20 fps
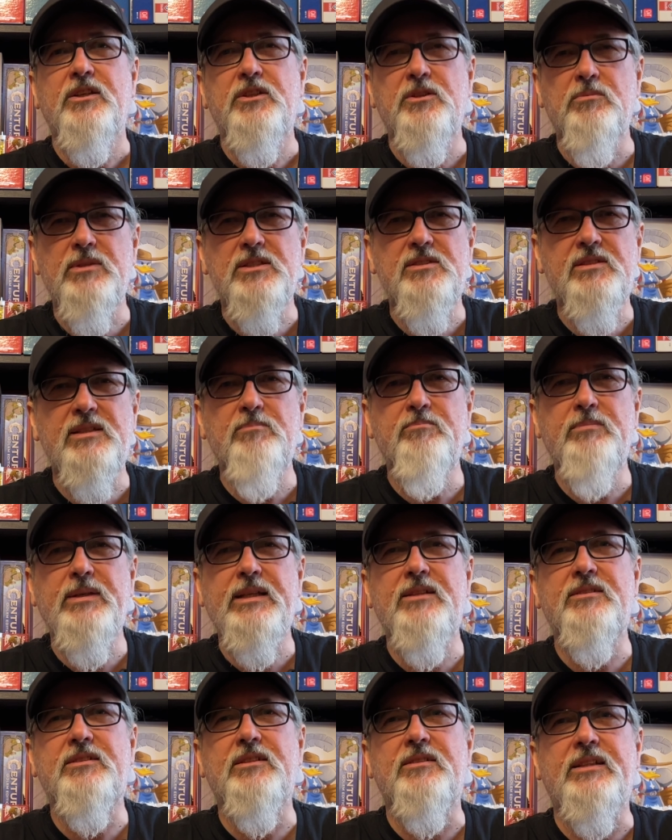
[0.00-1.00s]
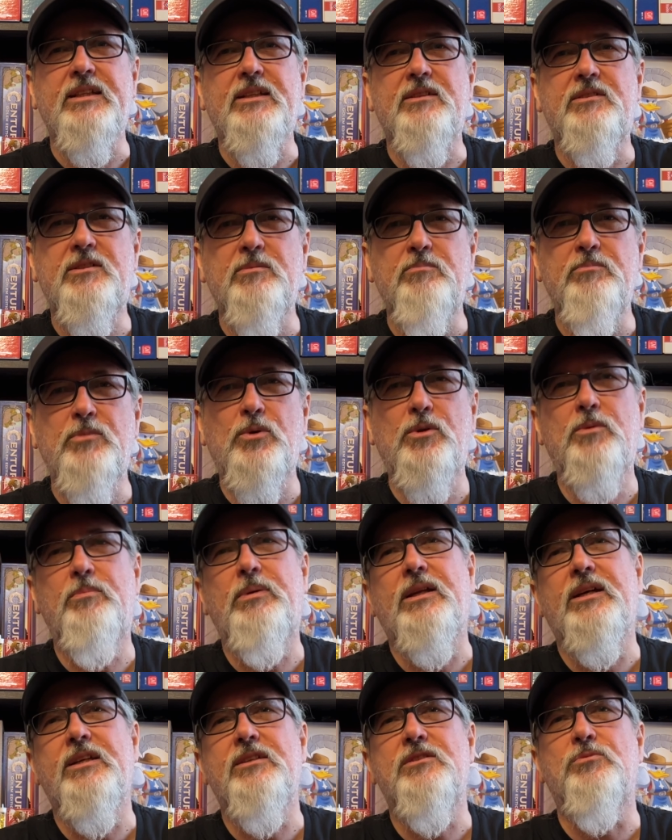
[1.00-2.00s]
you must immediately
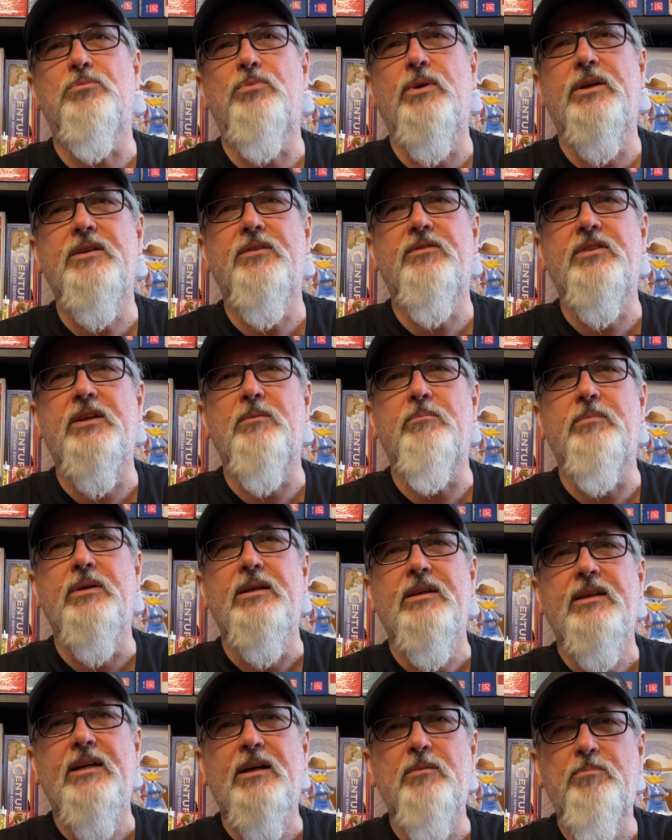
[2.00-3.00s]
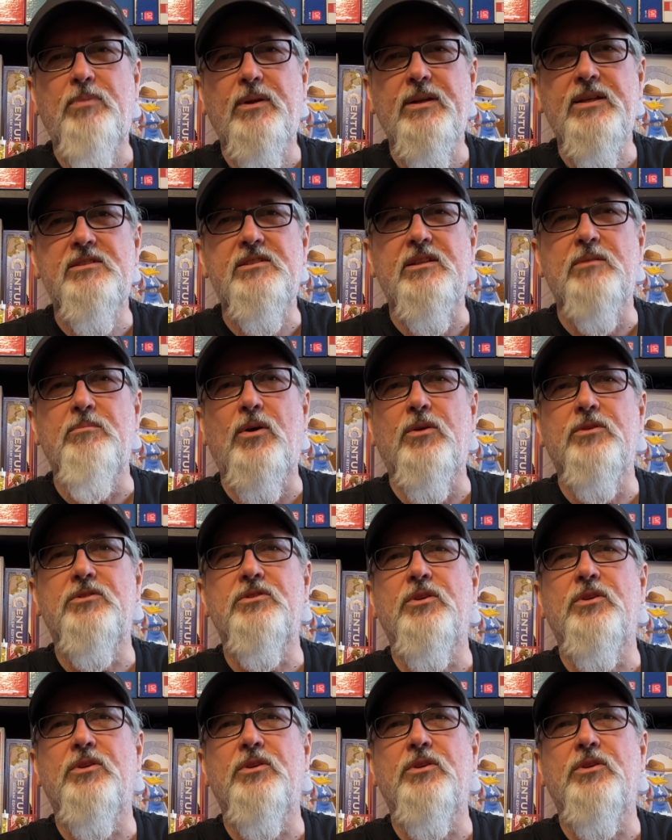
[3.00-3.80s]
demobilise one of them and place them onto